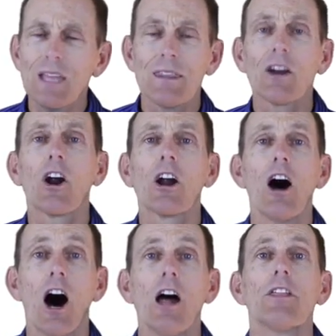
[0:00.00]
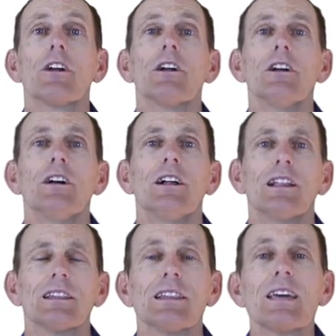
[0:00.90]
There are other
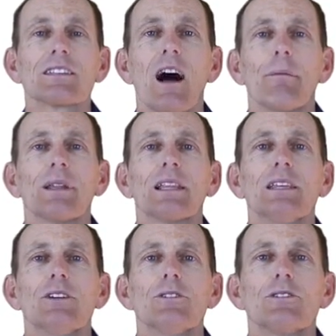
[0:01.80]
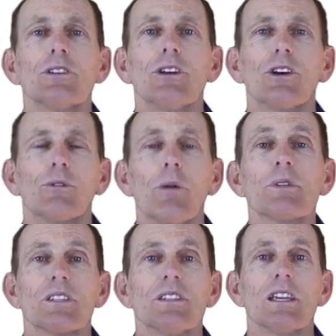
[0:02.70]
less commonly used
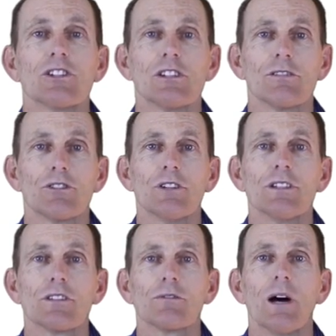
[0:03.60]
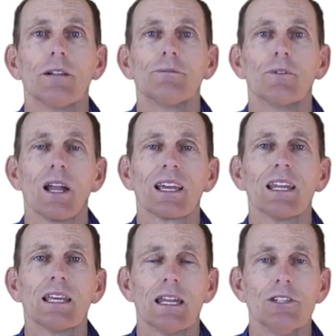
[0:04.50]
representations of trees as well. We're not
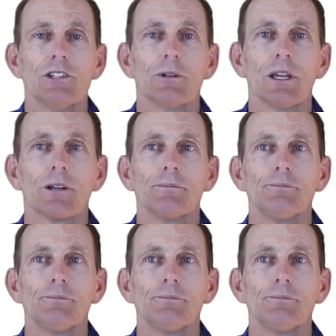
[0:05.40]
going to get into here.